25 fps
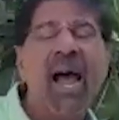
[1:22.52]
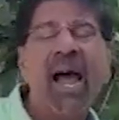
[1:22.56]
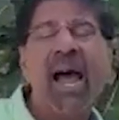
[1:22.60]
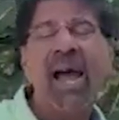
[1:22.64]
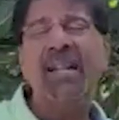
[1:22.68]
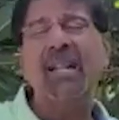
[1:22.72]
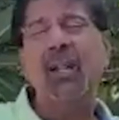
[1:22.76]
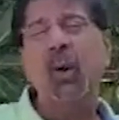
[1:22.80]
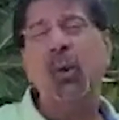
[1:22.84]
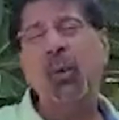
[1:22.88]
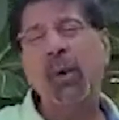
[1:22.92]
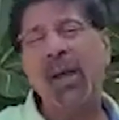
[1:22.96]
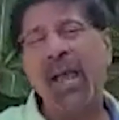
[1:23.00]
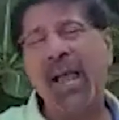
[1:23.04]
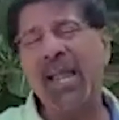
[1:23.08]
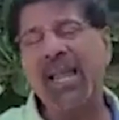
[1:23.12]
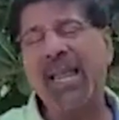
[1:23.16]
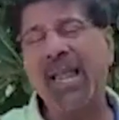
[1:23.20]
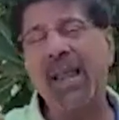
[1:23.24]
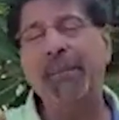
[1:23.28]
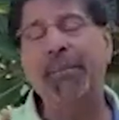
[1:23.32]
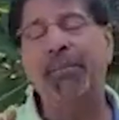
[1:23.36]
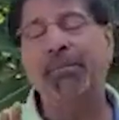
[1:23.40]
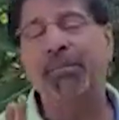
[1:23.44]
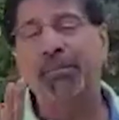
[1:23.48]
And the way
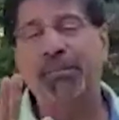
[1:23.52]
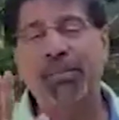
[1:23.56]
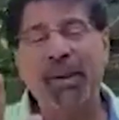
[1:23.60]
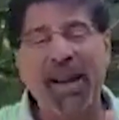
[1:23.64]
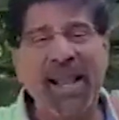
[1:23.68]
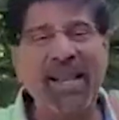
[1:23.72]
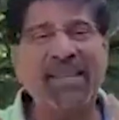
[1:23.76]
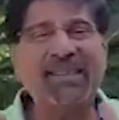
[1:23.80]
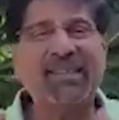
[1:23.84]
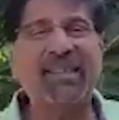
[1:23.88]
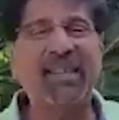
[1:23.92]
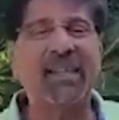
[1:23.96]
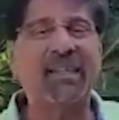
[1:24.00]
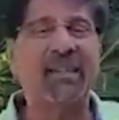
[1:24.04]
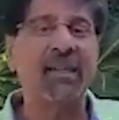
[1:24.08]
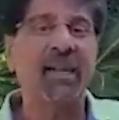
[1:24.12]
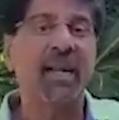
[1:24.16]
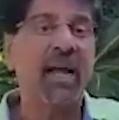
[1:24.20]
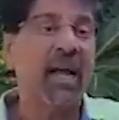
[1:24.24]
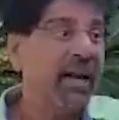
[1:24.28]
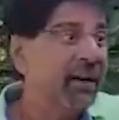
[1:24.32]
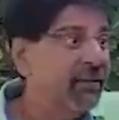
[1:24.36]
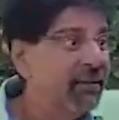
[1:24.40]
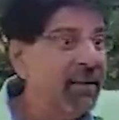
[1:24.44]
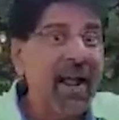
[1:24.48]
he placed it,
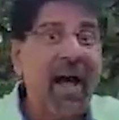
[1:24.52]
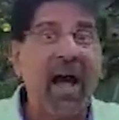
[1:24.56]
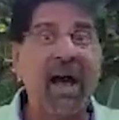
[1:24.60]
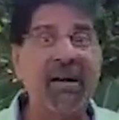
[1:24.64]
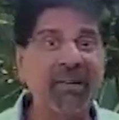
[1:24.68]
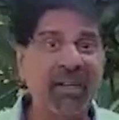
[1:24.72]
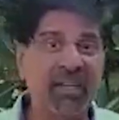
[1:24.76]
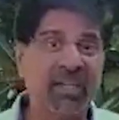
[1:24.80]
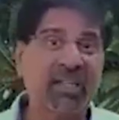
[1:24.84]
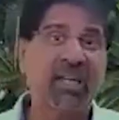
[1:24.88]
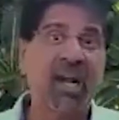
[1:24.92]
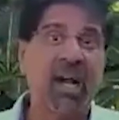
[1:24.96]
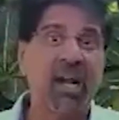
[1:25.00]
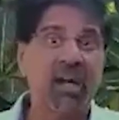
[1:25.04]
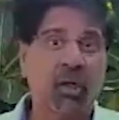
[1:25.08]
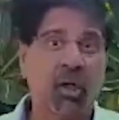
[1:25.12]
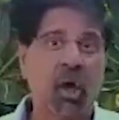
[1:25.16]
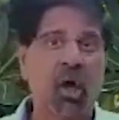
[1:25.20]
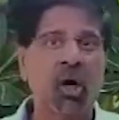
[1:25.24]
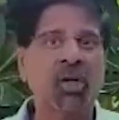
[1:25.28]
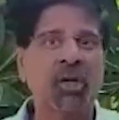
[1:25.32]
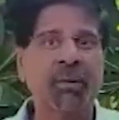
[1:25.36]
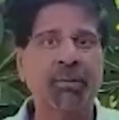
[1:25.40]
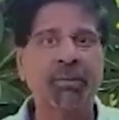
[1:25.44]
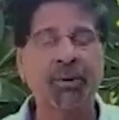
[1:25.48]
and even Avesh Khan
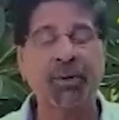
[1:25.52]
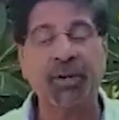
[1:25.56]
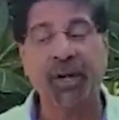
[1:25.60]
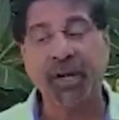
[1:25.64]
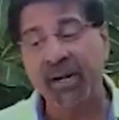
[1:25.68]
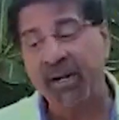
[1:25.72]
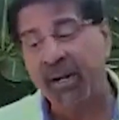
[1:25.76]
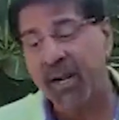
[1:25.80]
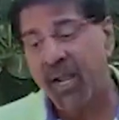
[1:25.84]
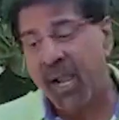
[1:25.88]
contributed.